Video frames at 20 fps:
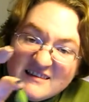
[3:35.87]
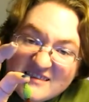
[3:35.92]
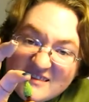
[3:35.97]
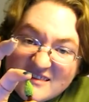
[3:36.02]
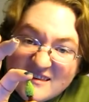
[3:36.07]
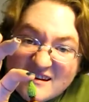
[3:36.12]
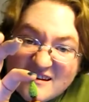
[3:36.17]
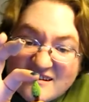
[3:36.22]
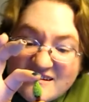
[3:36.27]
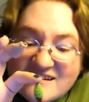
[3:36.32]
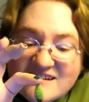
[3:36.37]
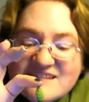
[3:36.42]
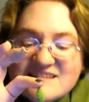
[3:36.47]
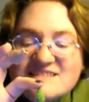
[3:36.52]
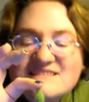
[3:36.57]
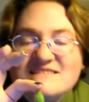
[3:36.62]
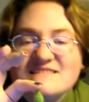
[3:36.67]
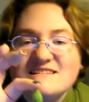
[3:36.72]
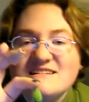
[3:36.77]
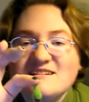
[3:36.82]
There it is,
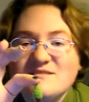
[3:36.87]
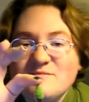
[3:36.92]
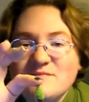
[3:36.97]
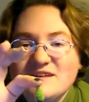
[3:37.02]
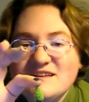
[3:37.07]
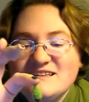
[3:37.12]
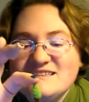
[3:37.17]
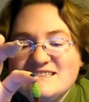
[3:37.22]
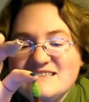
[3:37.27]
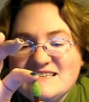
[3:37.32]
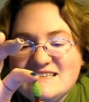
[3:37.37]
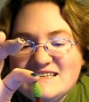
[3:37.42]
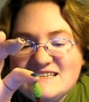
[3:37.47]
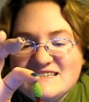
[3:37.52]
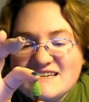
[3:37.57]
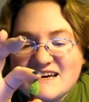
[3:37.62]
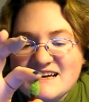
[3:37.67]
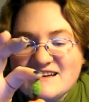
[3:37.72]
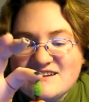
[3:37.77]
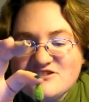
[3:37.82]
the little bitty teeny
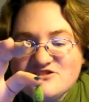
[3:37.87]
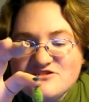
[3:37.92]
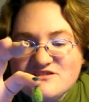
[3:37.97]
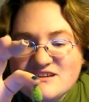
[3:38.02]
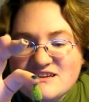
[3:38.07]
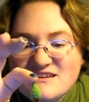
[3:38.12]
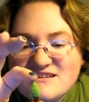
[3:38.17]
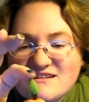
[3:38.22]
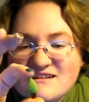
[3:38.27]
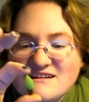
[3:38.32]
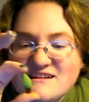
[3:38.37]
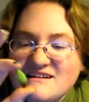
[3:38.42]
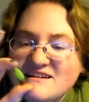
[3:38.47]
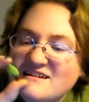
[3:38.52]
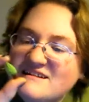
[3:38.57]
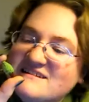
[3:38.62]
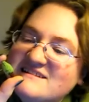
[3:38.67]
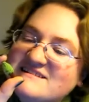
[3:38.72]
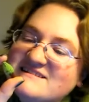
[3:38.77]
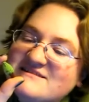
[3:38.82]
tiny tree.
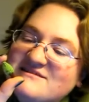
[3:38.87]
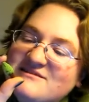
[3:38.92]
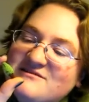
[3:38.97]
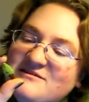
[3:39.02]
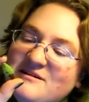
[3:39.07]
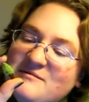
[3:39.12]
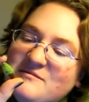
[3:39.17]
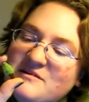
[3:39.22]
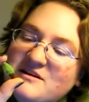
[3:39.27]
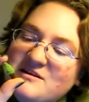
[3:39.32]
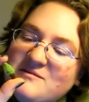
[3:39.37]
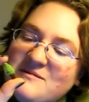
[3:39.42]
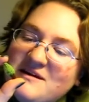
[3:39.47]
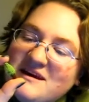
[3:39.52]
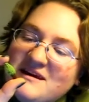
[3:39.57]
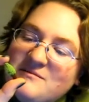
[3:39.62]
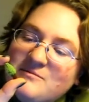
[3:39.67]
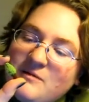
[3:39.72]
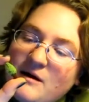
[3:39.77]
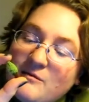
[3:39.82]
So I'm going to
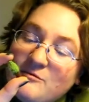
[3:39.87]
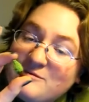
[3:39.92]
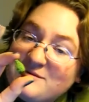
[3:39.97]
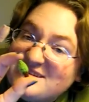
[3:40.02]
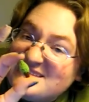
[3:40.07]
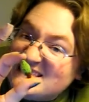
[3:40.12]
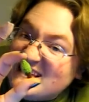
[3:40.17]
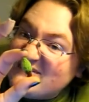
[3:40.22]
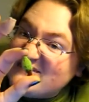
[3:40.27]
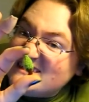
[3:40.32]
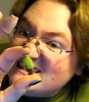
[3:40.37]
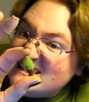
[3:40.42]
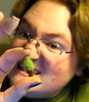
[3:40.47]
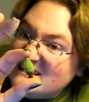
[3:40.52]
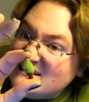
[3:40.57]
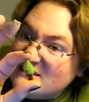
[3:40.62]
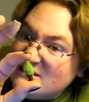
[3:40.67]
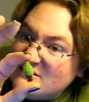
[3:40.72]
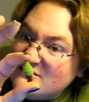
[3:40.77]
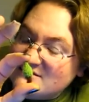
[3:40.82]
make probably 17
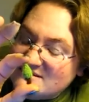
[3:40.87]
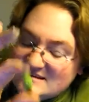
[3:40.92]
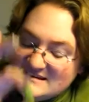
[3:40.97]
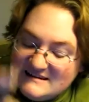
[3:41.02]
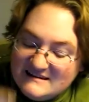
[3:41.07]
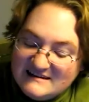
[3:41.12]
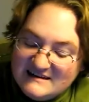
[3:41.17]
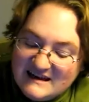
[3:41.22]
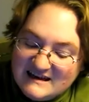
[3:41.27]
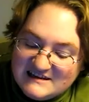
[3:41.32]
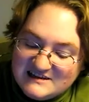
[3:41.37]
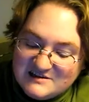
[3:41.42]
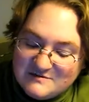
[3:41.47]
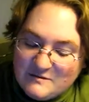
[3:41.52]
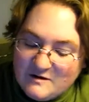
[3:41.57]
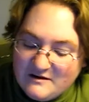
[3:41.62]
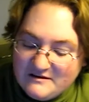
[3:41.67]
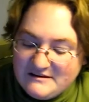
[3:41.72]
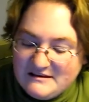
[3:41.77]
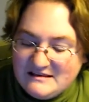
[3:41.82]
of those and attach them
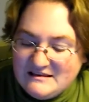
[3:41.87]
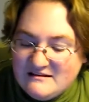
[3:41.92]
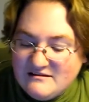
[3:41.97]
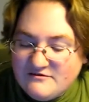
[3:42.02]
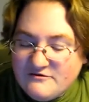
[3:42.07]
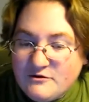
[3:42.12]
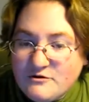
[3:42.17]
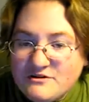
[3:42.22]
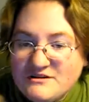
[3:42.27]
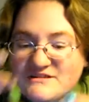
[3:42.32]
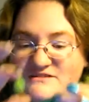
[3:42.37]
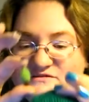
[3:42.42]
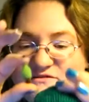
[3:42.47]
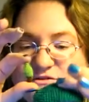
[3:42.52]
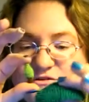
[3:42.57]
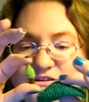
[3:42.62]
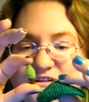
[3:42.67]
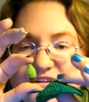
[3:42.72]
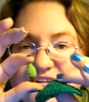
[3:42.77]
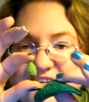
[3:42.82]
all to the little forest
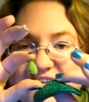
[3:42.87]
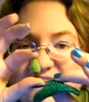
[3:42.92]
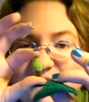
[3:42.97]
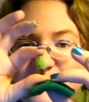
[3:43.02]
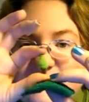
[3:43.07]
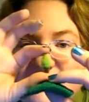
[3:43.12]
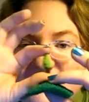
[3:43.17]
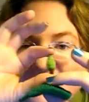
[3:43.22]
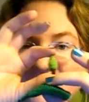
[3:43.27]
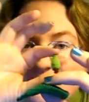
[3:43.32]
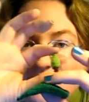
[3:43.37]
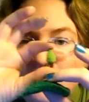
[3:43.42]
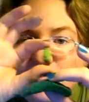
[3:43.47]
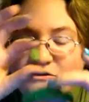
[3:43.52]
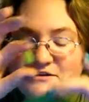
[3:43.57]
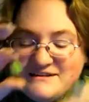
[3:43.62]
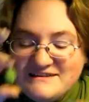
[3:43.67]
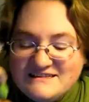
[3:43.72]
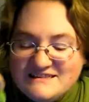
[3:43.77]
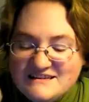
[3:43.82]
floor. It'll be a little
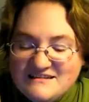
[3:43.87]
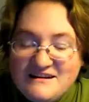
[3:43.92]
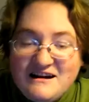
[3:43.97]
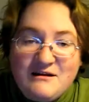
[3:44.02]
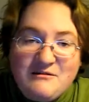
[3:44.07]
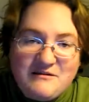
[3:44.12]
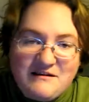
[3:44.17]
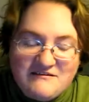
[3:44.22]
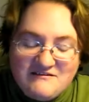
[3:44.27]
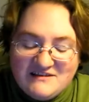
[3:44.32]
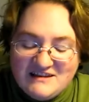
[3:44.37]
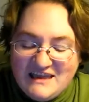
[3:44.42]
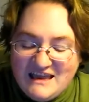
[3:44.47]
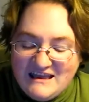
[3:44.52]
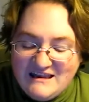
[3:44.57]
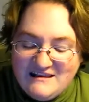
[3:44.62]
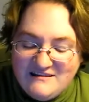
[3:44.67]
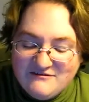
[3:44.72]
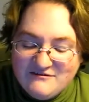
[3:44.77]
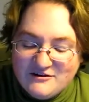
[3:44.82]
forest that I'll give to
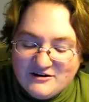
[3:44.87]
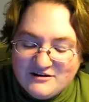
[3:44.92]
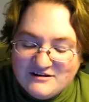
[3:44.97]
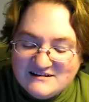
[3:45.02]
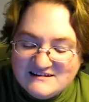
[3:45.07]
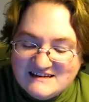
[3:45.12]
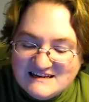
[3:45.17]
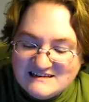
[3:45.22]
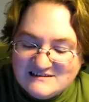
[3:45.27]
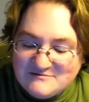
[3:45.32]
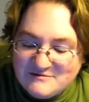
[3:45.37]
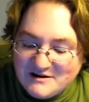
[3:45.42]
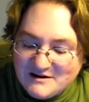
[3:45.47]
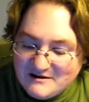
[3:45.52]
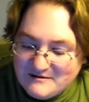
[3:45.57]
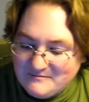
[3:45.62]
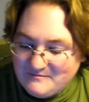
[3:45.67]
Katie for her to take to work.